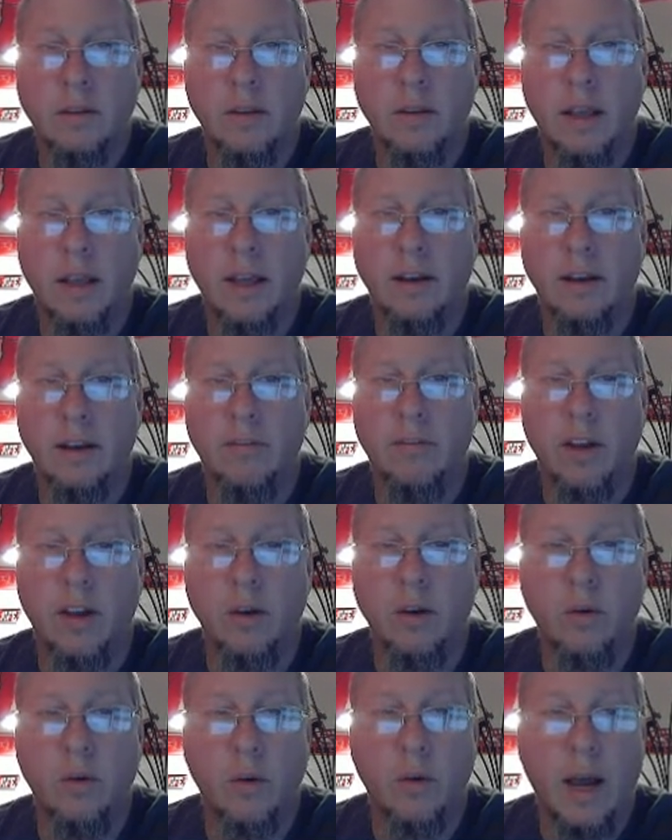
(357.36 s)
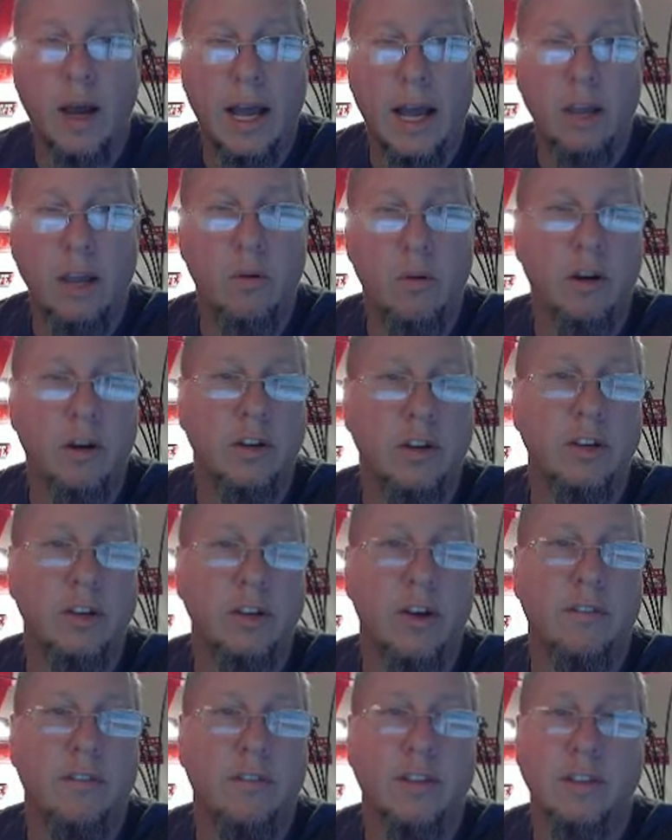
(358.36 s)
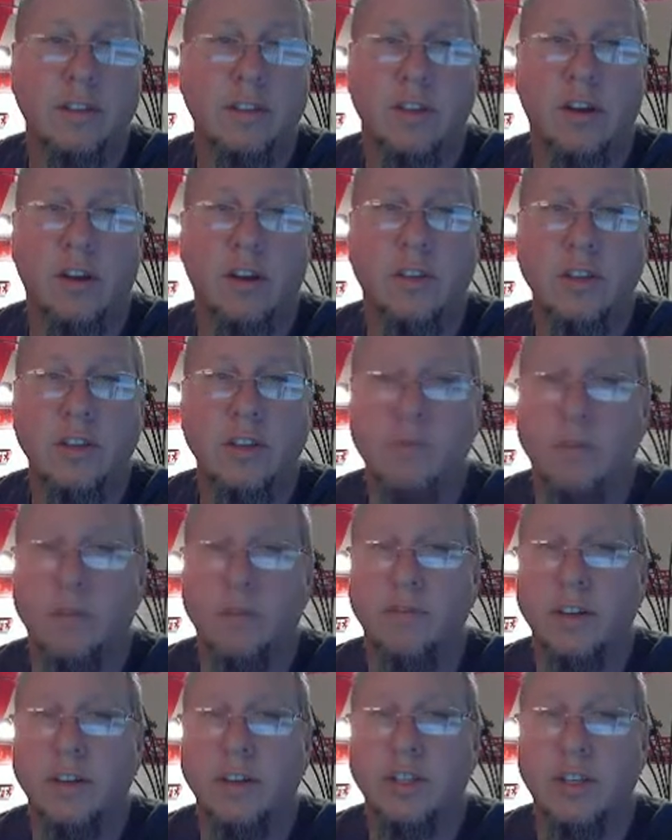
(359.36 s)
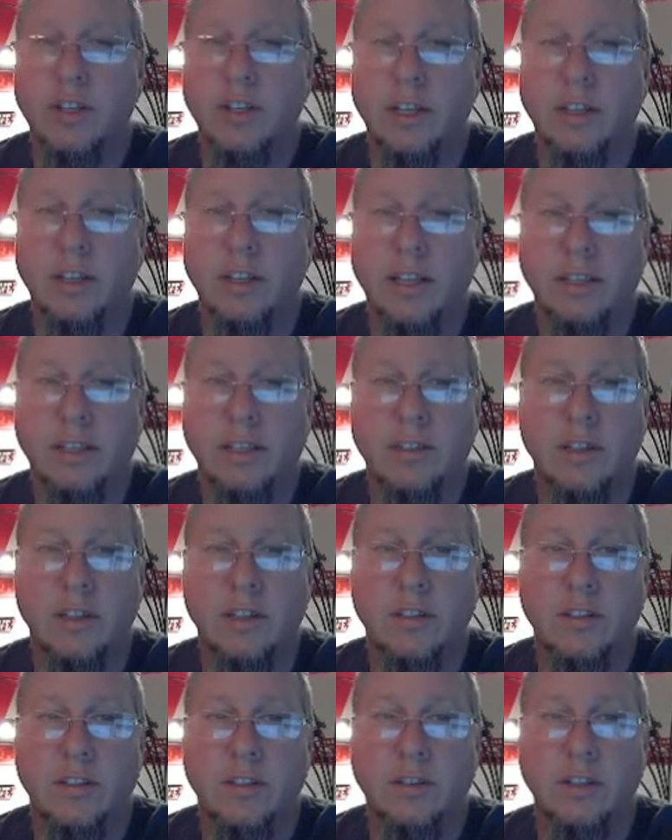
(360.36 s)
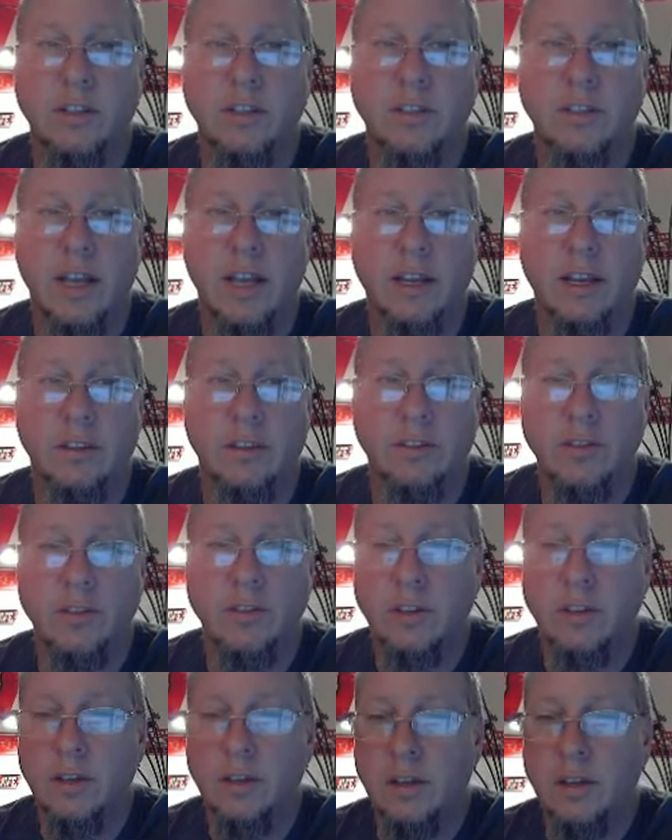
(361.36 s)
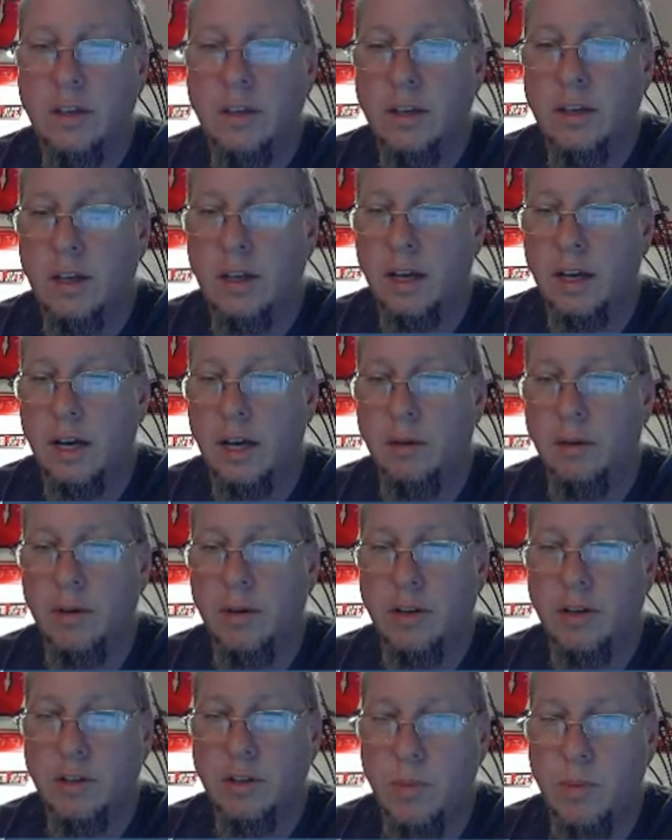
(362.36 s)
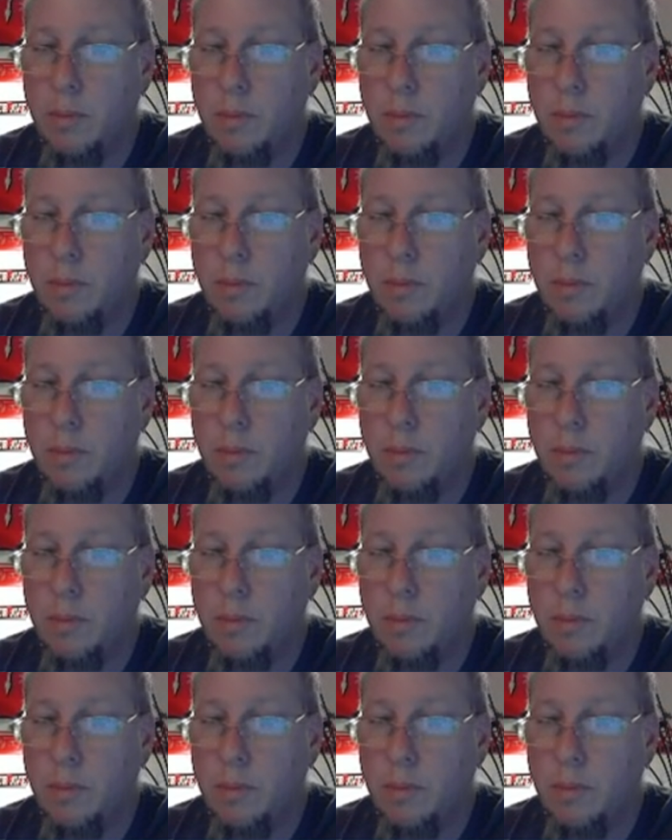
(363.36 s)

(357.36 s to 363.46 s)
And if I go to a high quality draft, like I said, all these were finishing in less than 30 seconds. But here's my